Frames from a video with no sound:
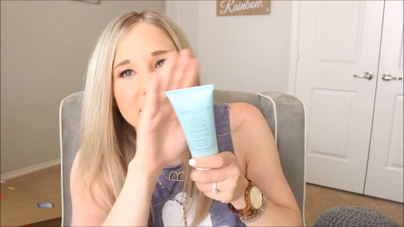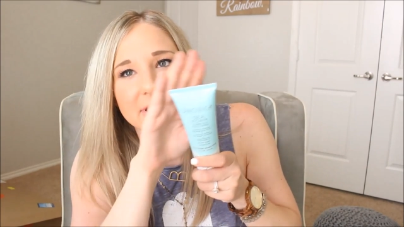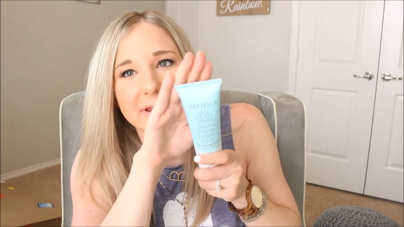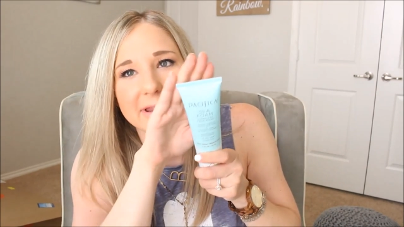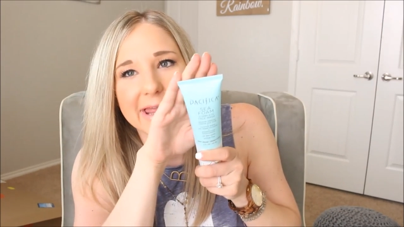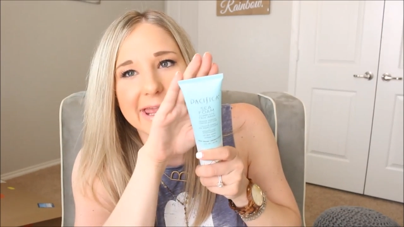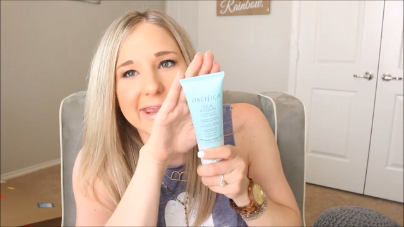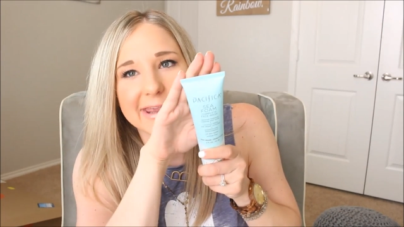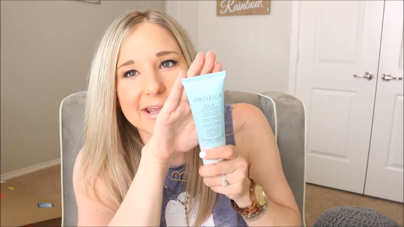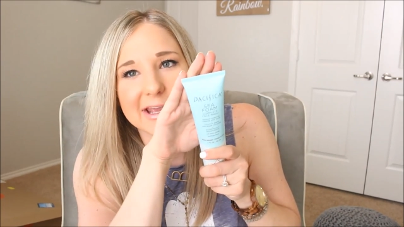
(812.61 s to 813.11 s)

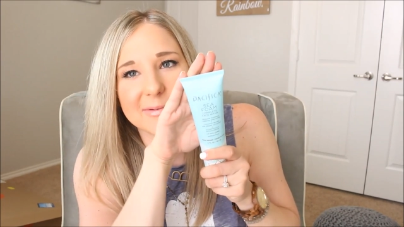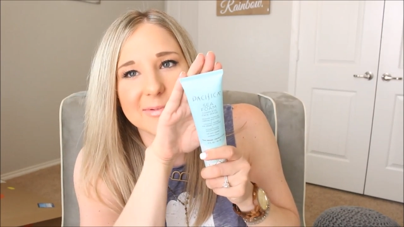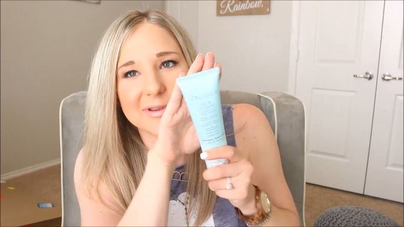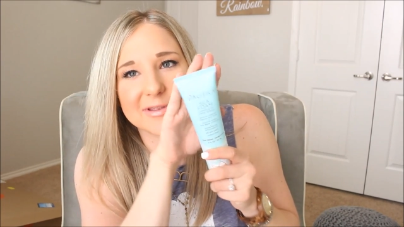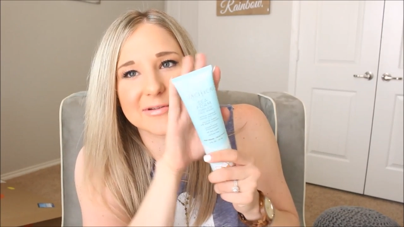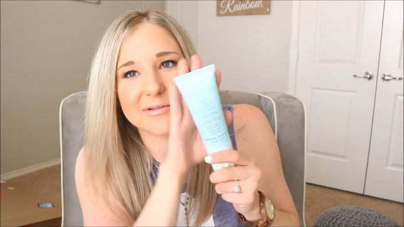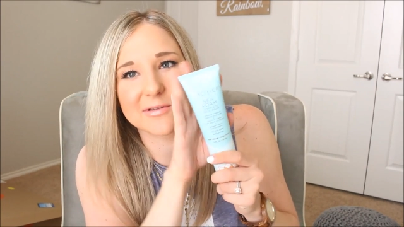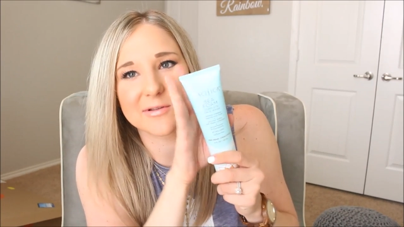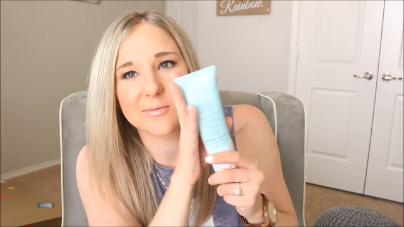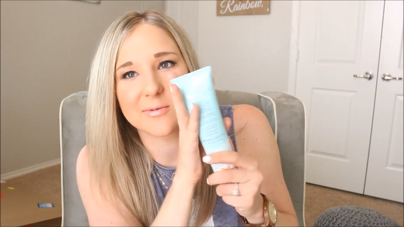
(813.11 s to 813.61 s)
light
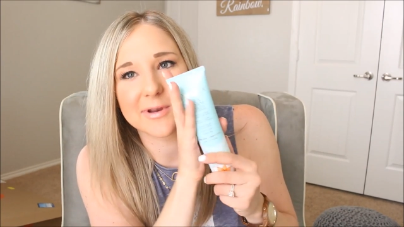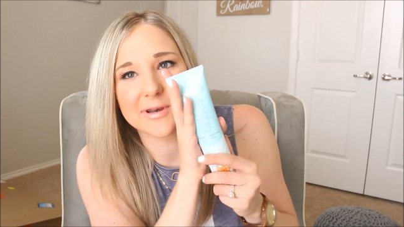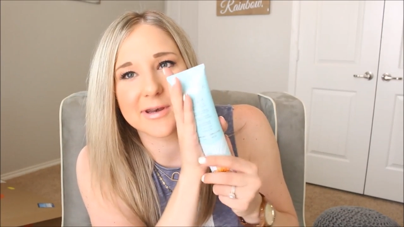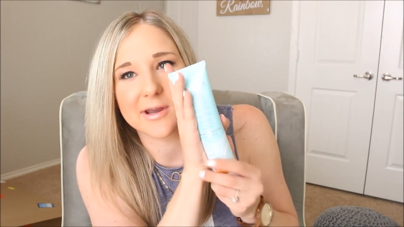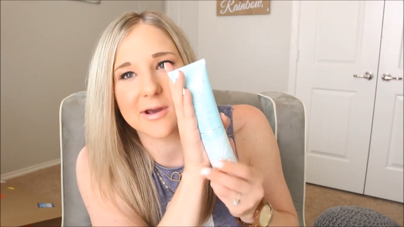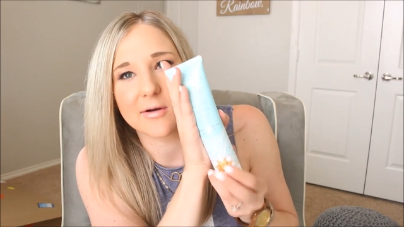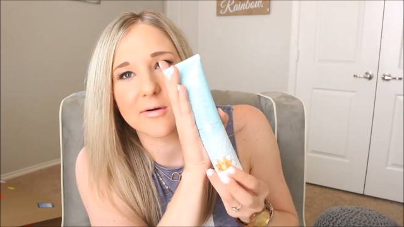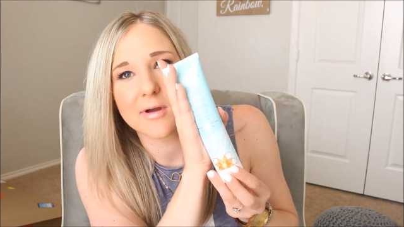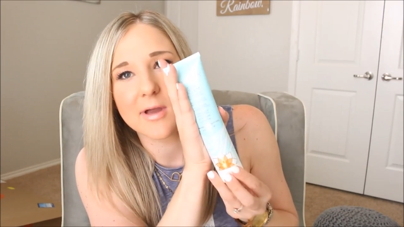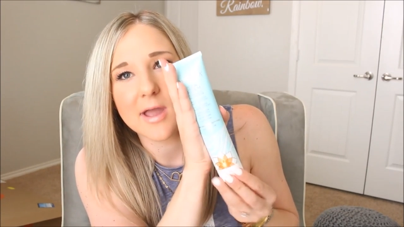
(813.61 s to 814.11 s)
coming through the
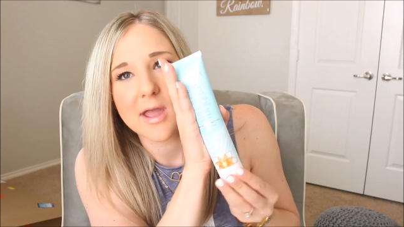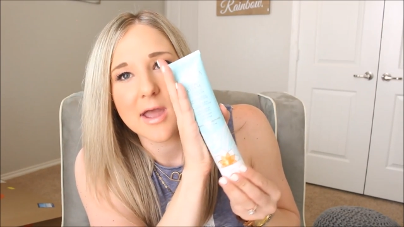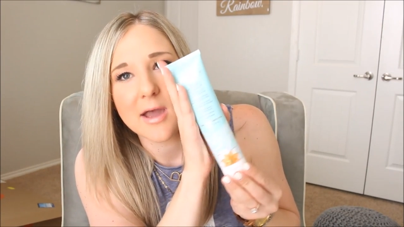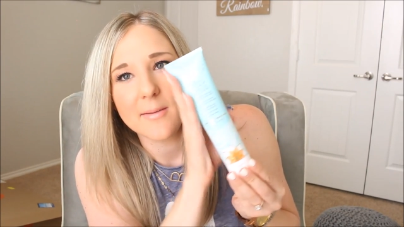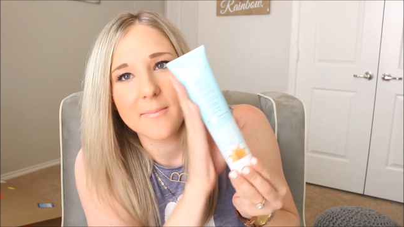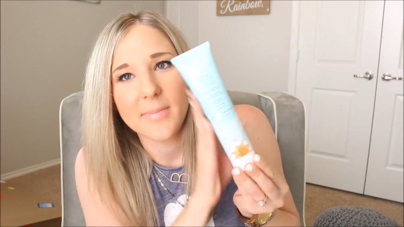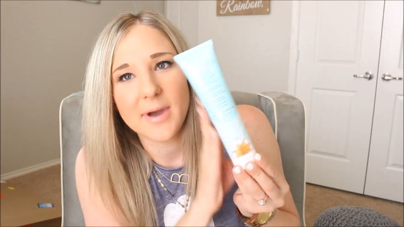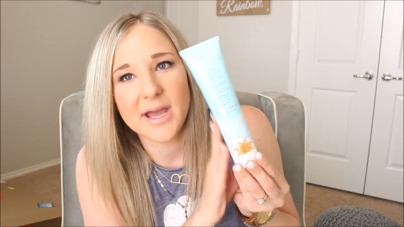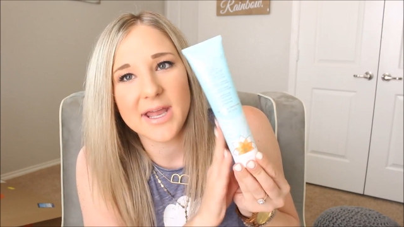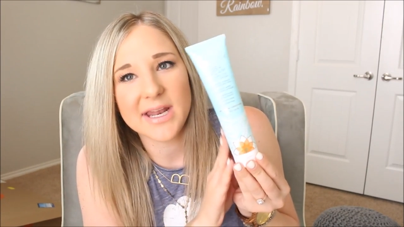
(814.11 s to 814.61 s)
window.
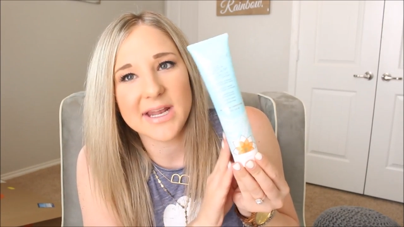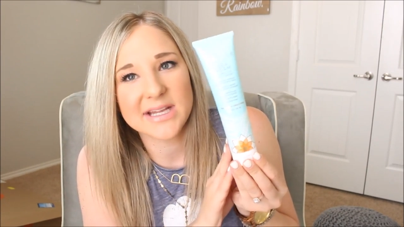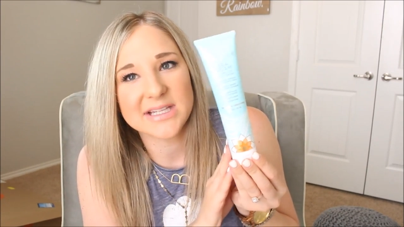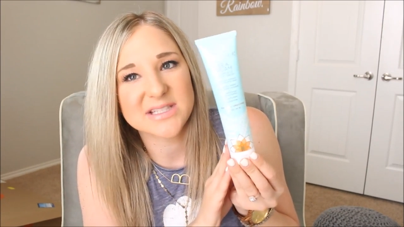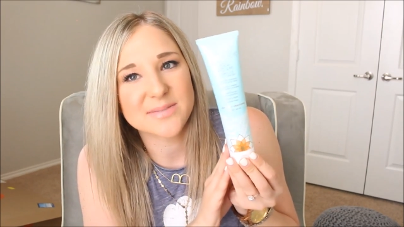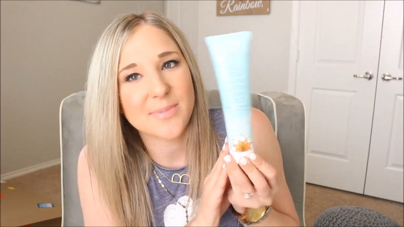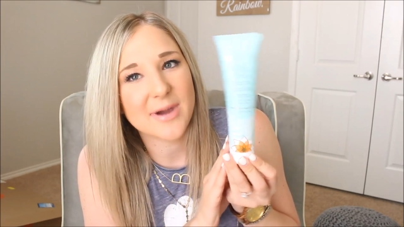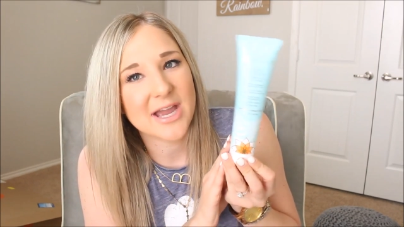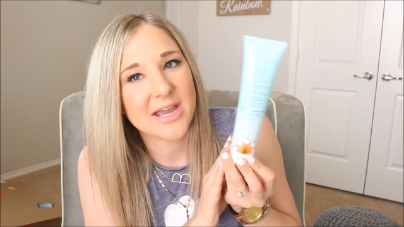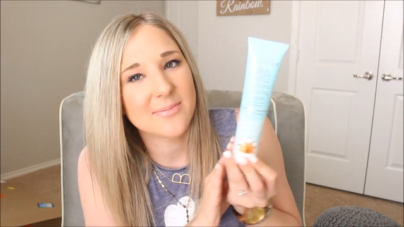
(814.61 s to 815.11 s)
But
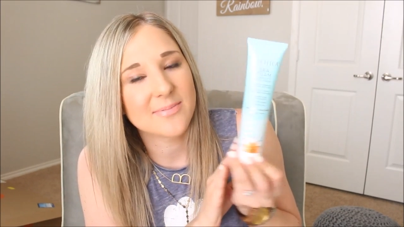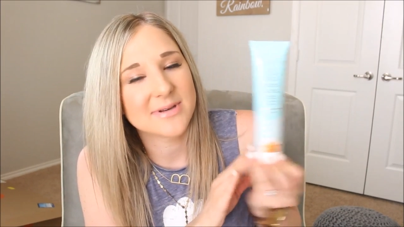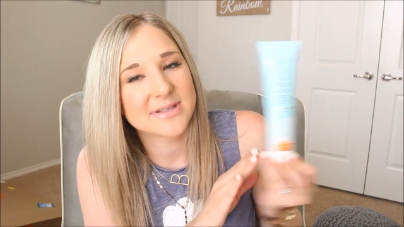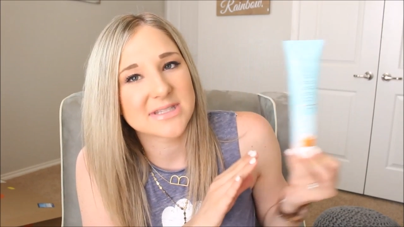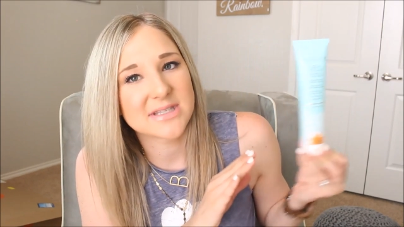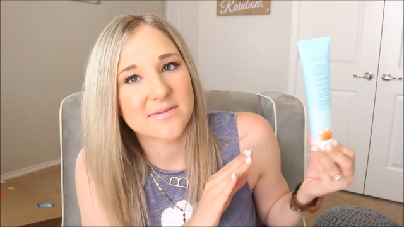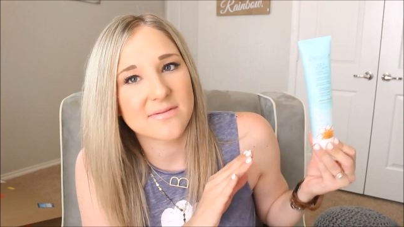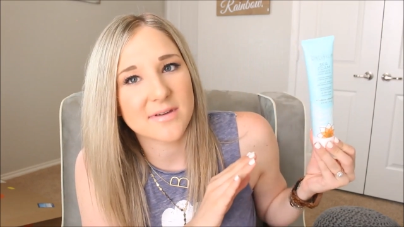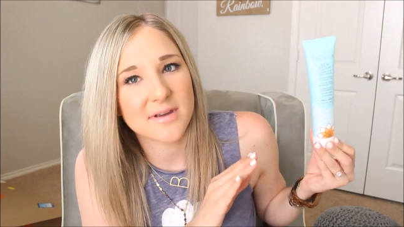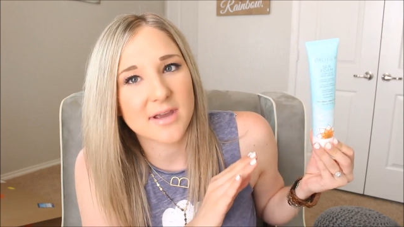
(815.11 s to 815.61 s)
it's by
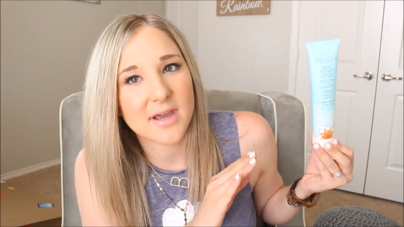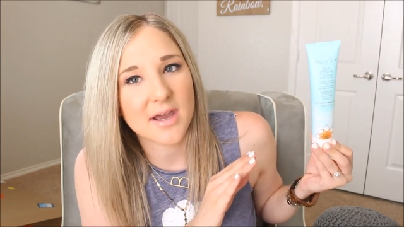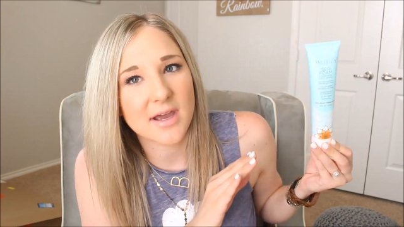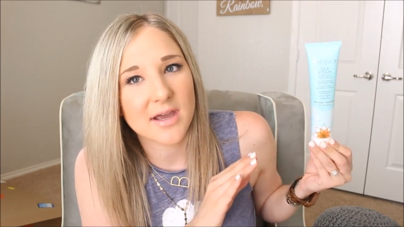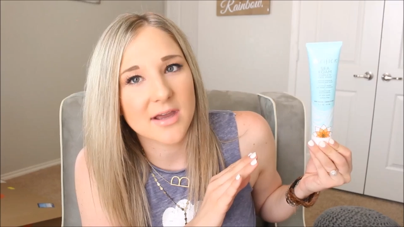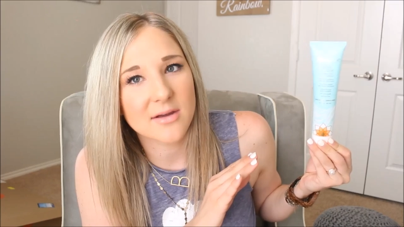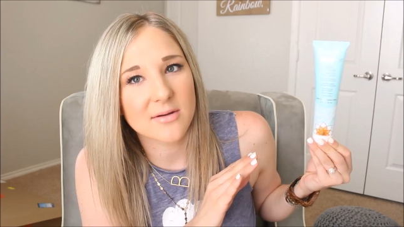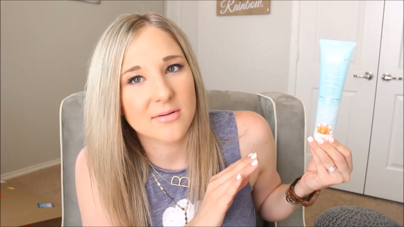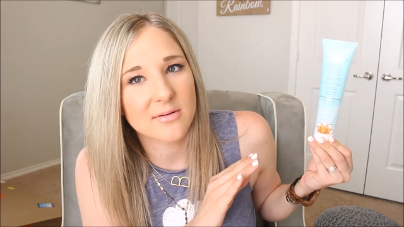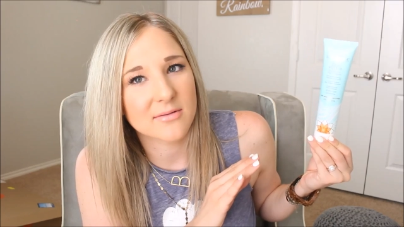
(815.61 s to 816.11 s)

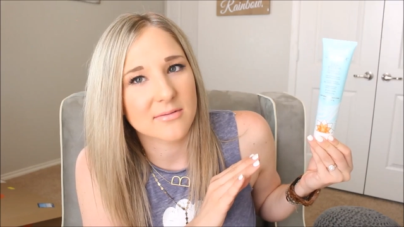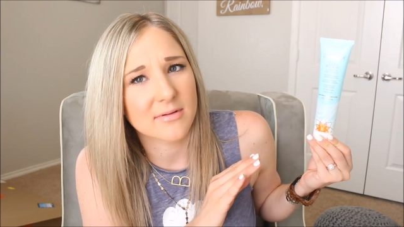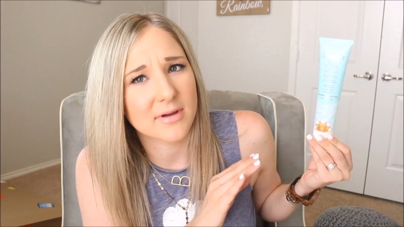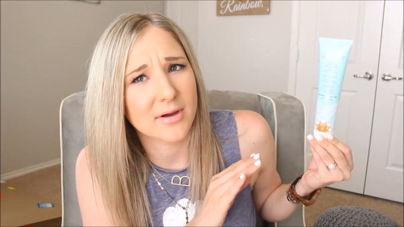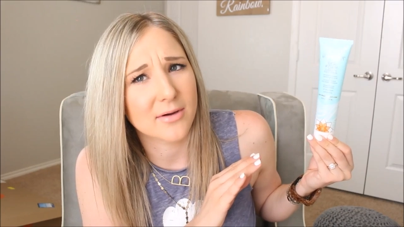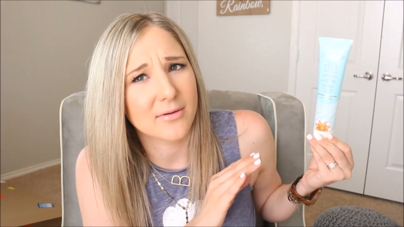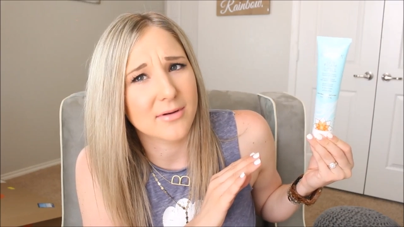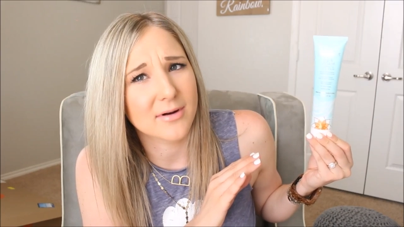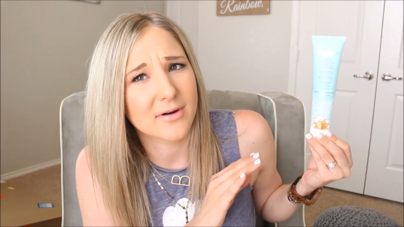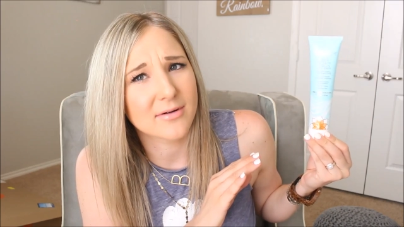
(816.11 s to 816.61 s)
Pacifica. If I
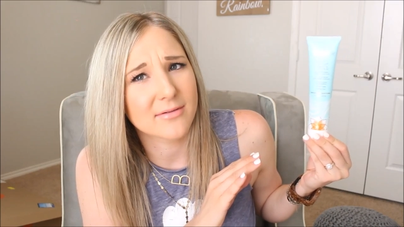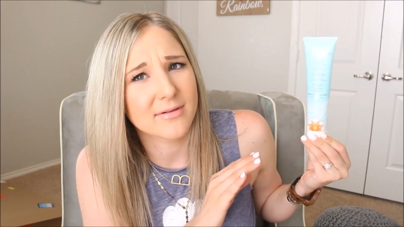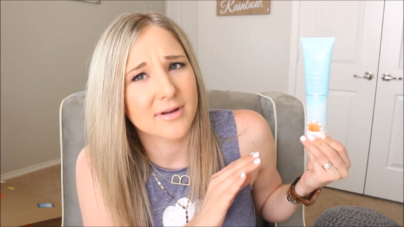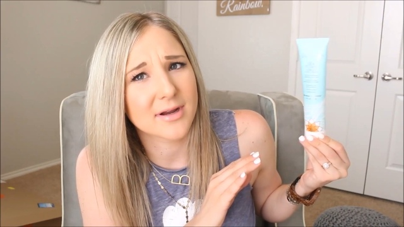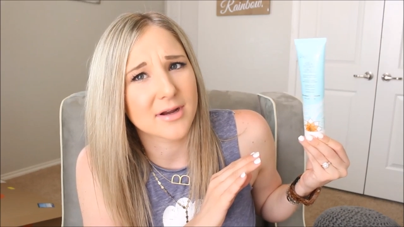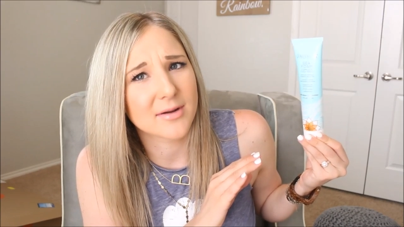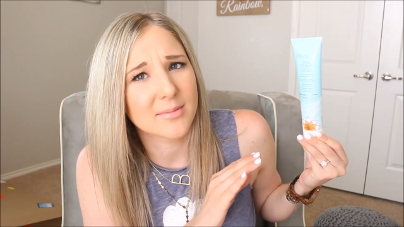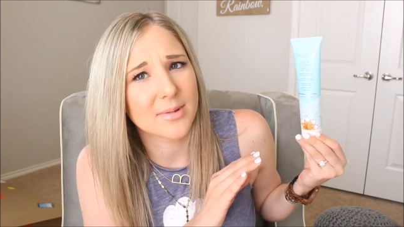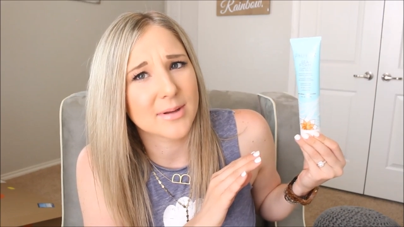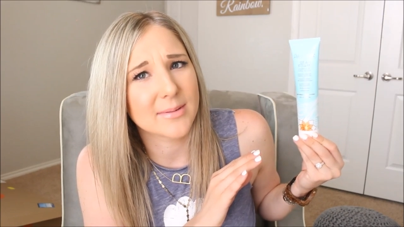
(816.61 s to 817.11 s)
hold it over
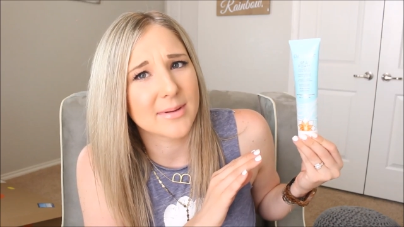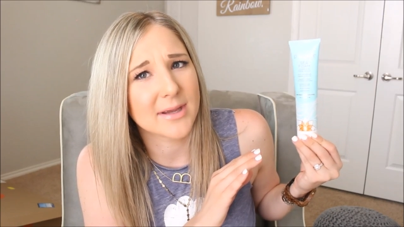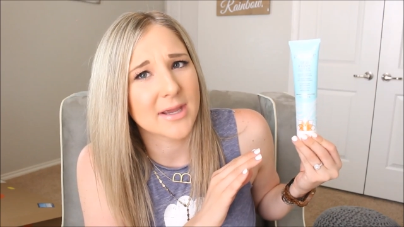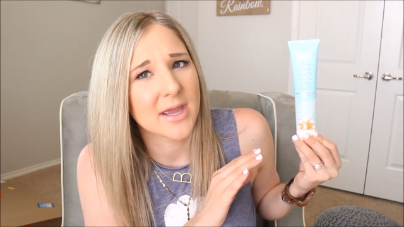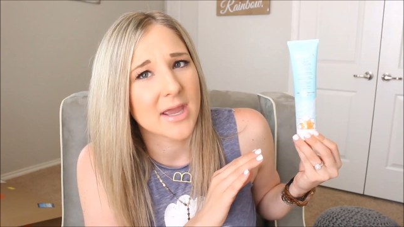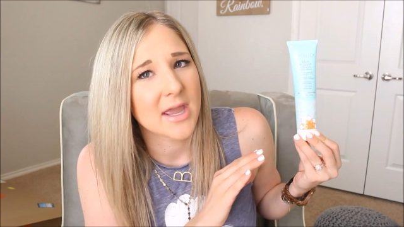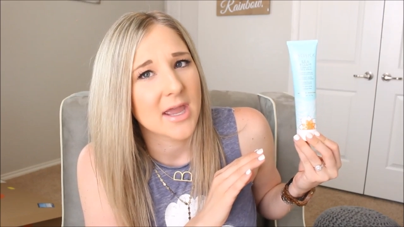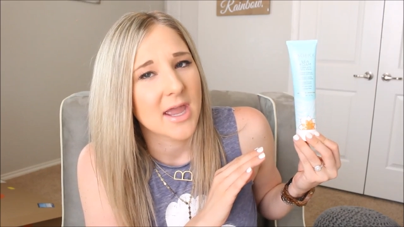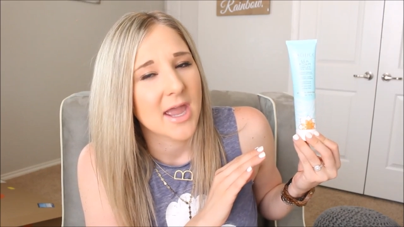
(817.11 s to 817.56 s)
here maybe.